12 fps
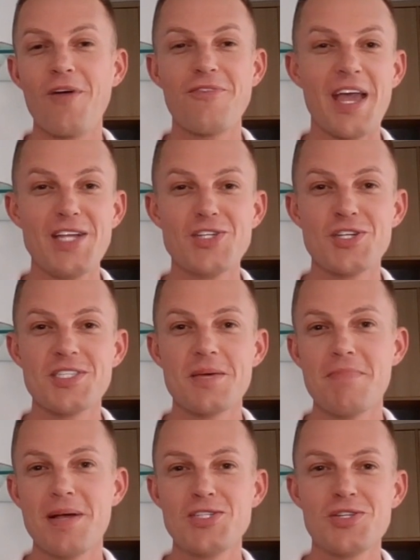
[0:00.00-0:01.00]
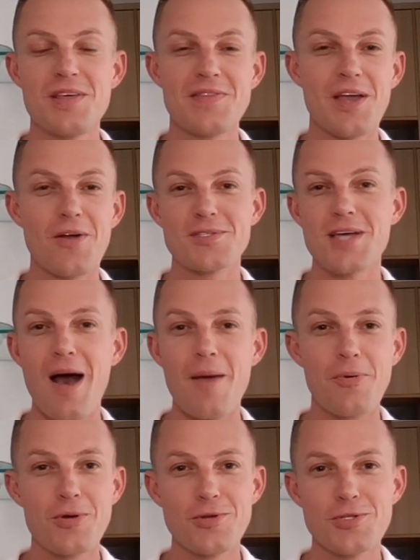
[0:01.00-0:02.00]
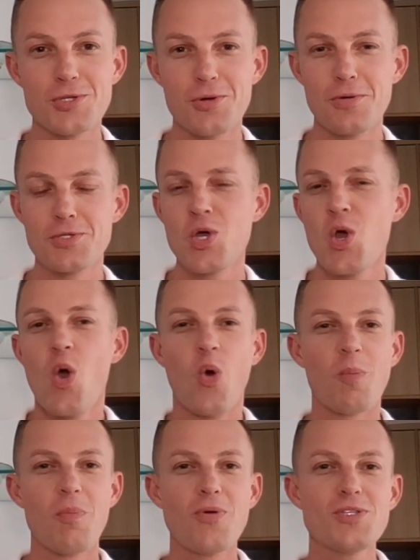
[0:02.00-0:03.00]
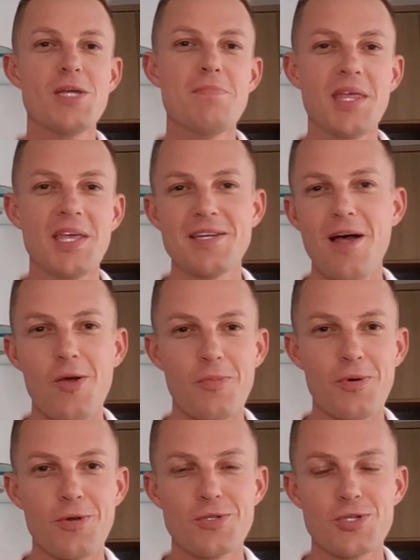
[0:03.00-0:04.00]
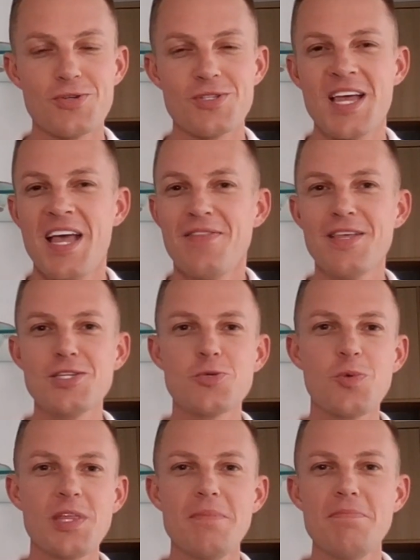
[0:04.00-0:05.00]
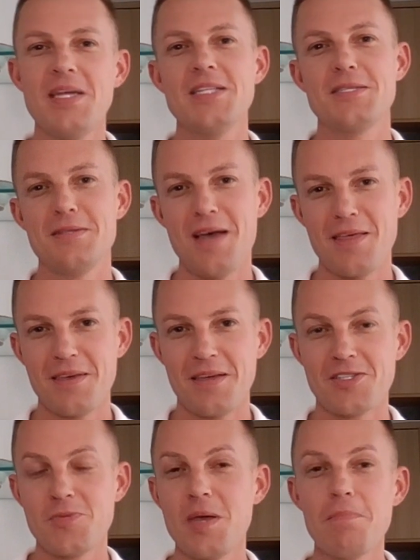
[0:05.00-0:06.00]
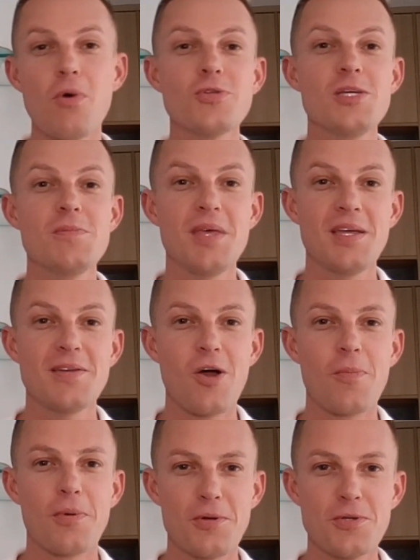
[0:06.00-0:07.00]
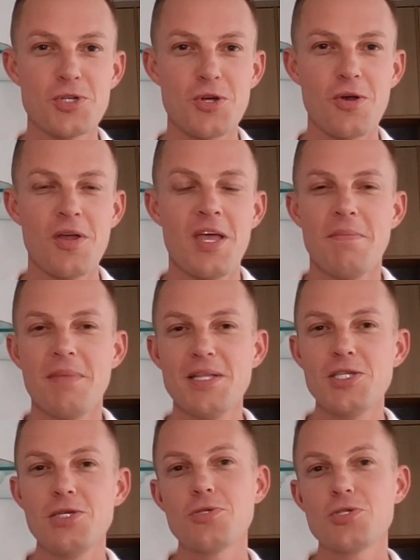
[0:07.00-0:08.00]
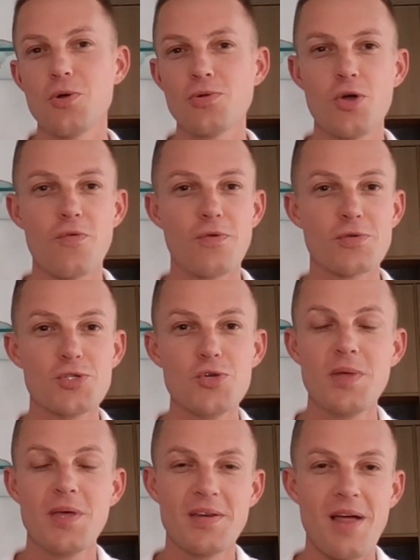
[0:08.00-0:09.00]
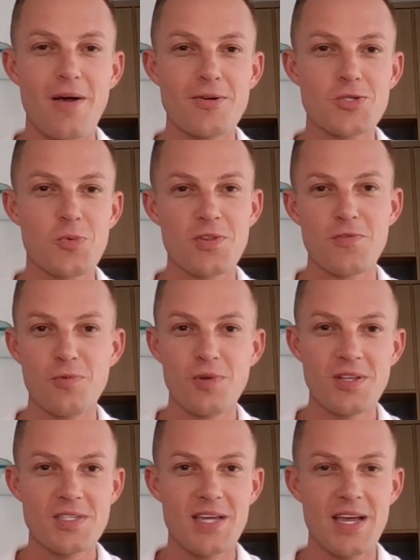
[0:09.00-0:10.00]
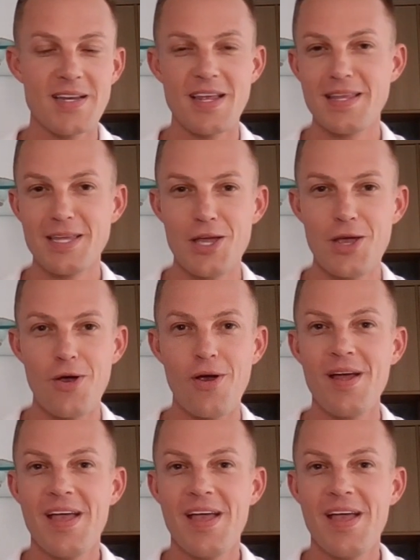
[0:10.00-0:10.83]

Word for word: of agents that mention that they are top producers or multi-million dollar producers, this really means nothing. To be a multi-million dollar producer means that you sold over $2 million worth of real estate in a year